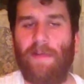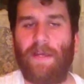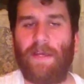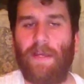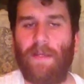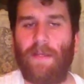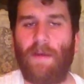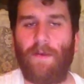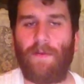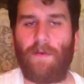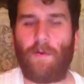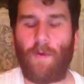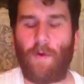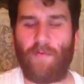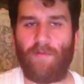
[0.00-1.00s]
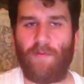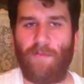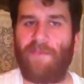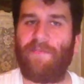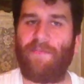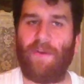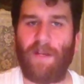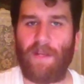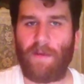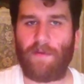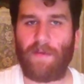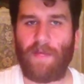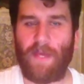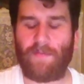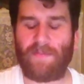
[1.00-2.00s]
like any other core rulebook for any other
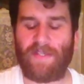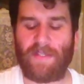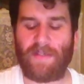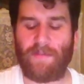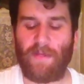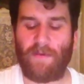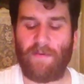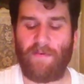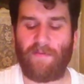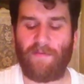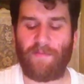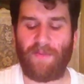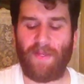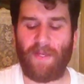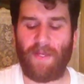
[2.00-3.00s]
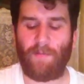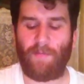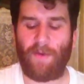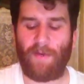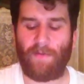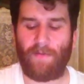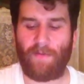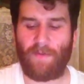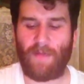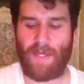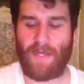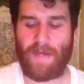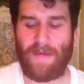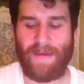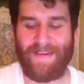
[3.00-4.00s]
game system that you've ever played, but
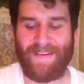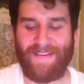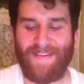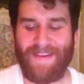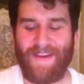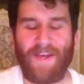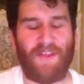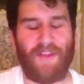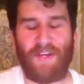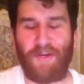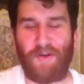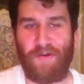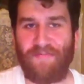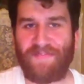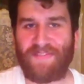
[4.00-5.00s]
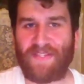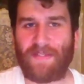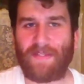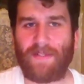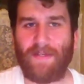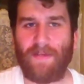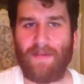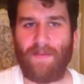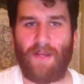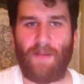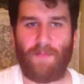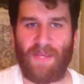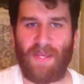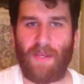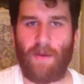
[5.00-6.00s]
the goofs that
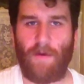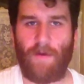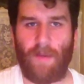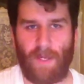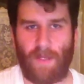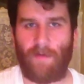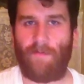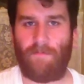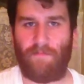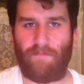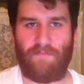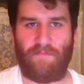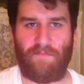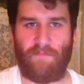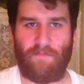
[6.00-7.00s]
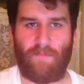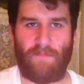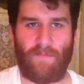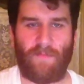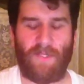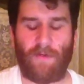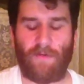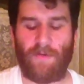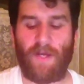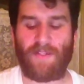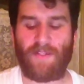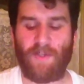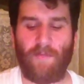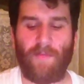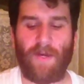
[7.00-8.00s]
appear in, you know, not
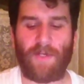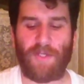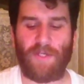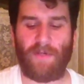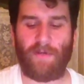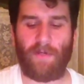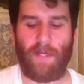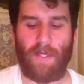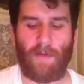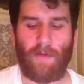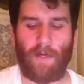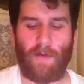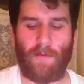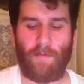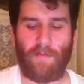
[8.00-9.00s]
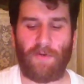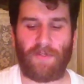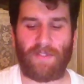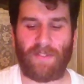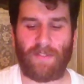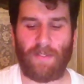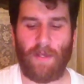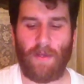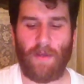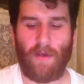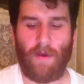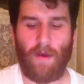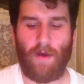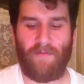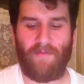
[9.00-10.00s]
so much in books
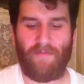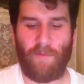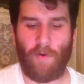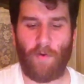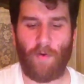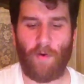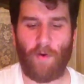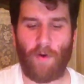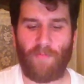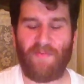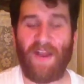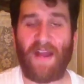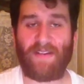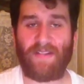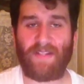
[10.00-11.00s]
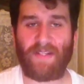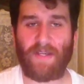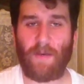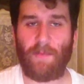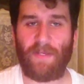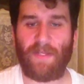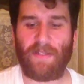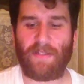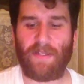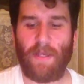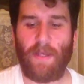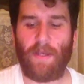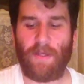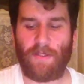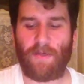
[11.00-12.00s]
of more practiced companies
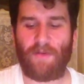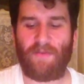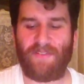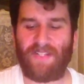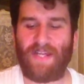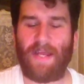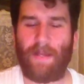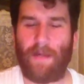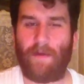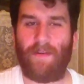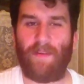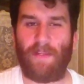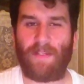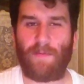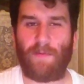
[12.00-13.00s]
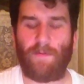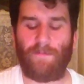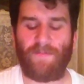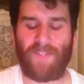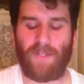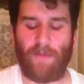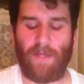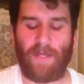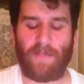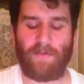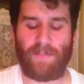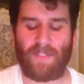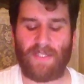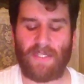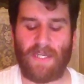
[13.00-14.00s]
sort of stand out in this one. So like you'll
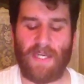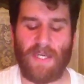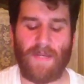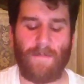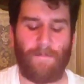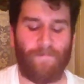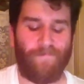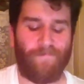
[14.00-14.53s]
see